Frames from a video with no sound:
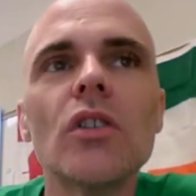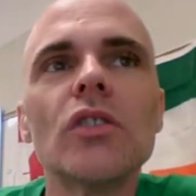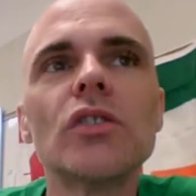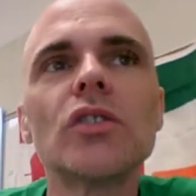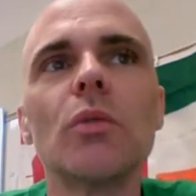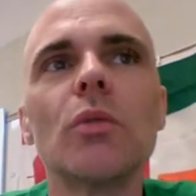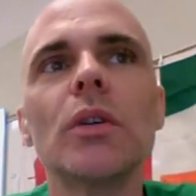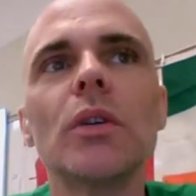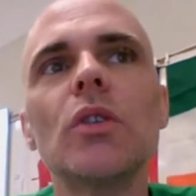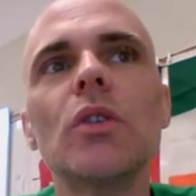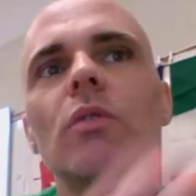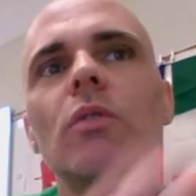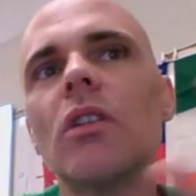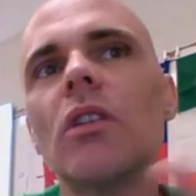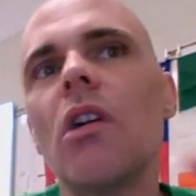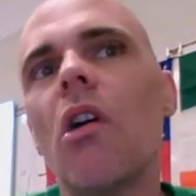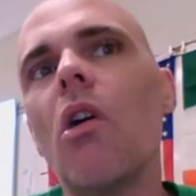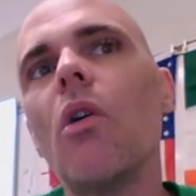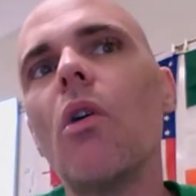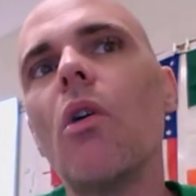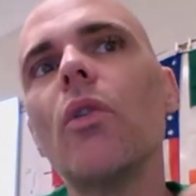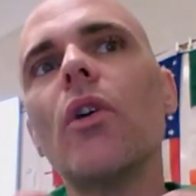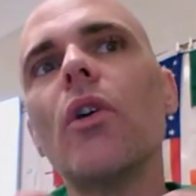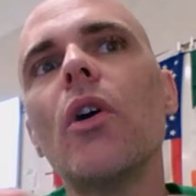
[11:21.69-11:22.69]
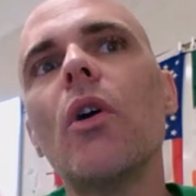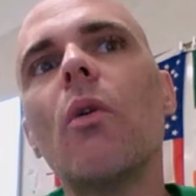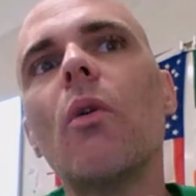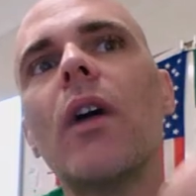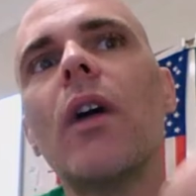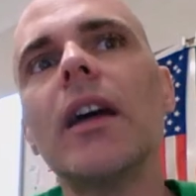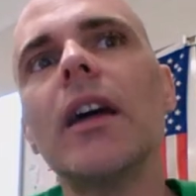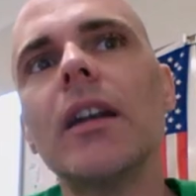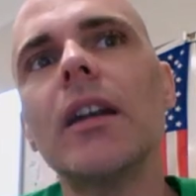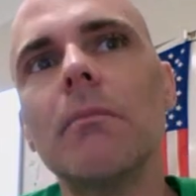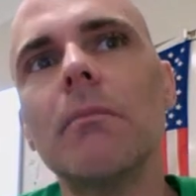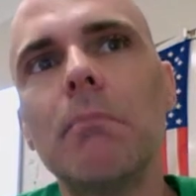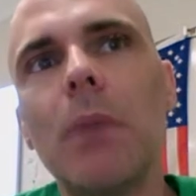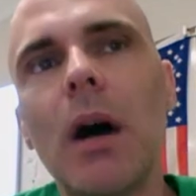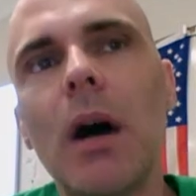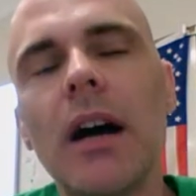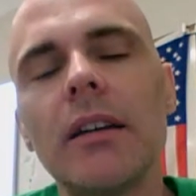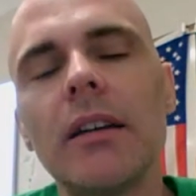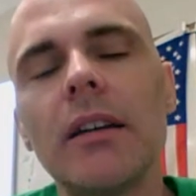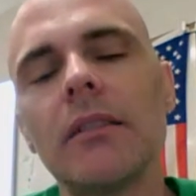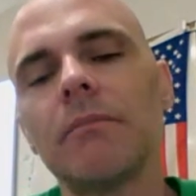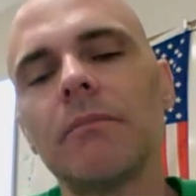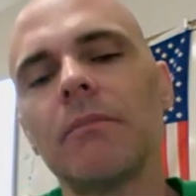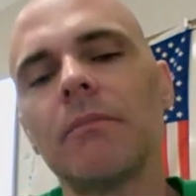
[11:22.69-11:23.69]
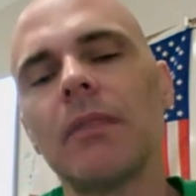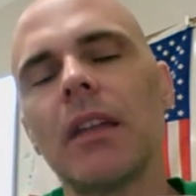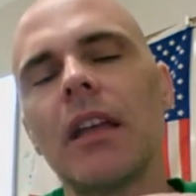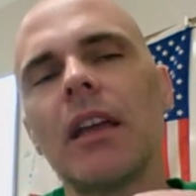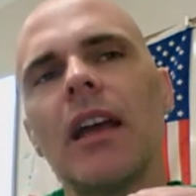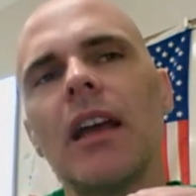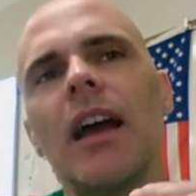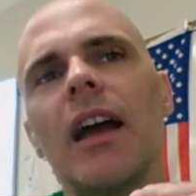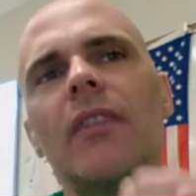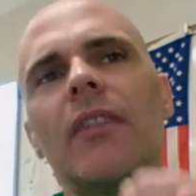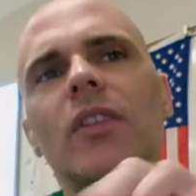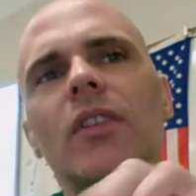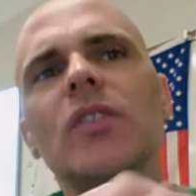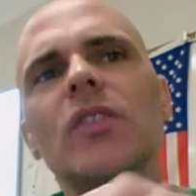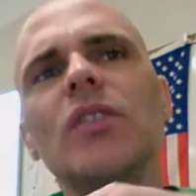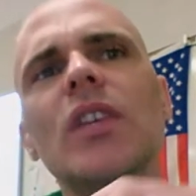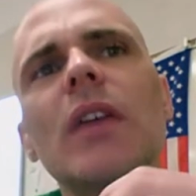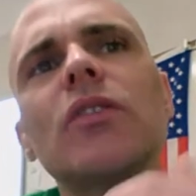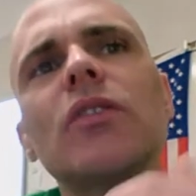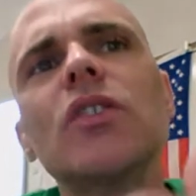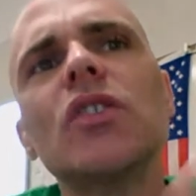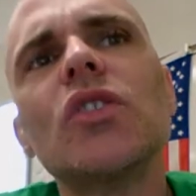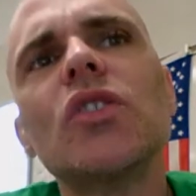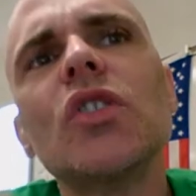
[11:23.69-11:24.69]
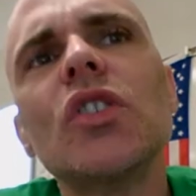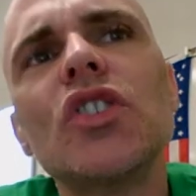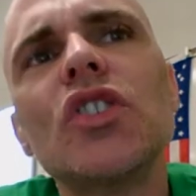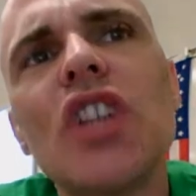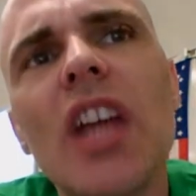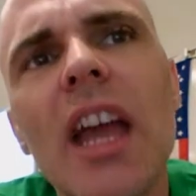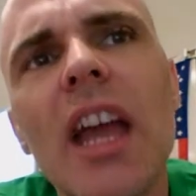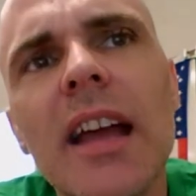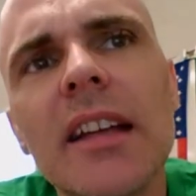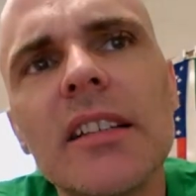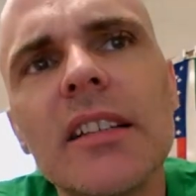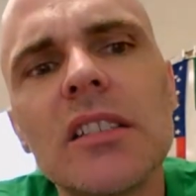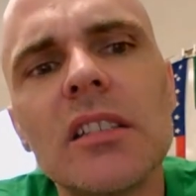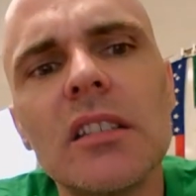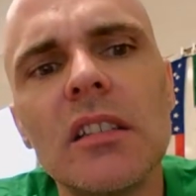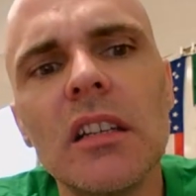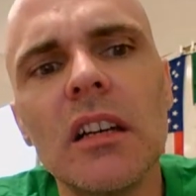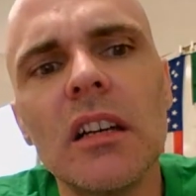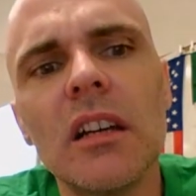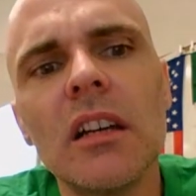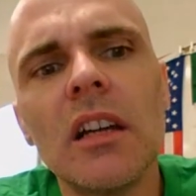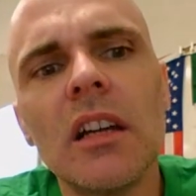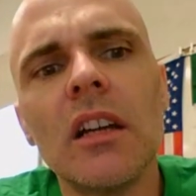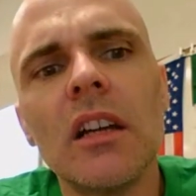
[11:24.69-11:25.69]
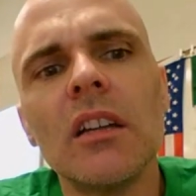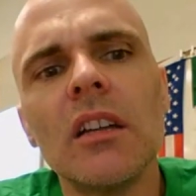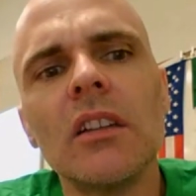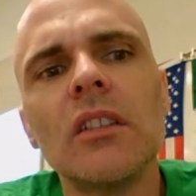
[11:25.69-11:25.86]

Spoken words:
So we do an although and a but. And this gives us a chance to